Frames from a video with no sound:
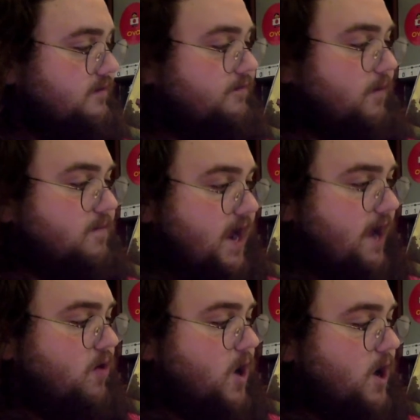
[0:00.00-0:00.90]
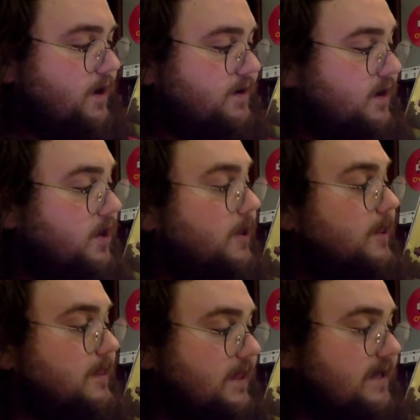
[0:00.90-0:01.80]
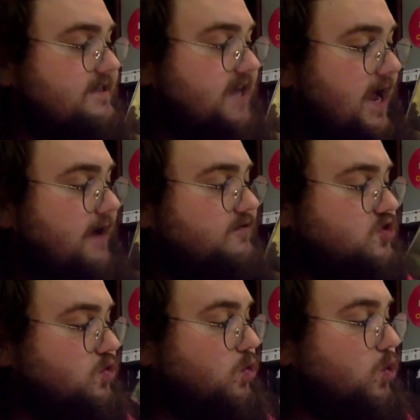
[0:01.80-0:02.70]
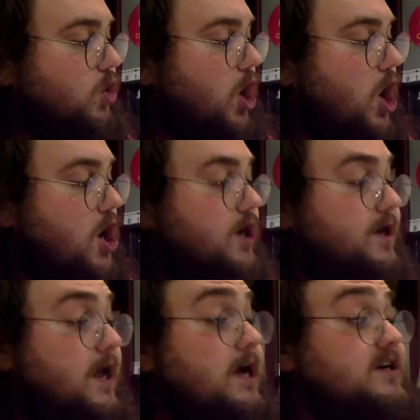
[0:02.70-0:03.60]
From now on, let's have school on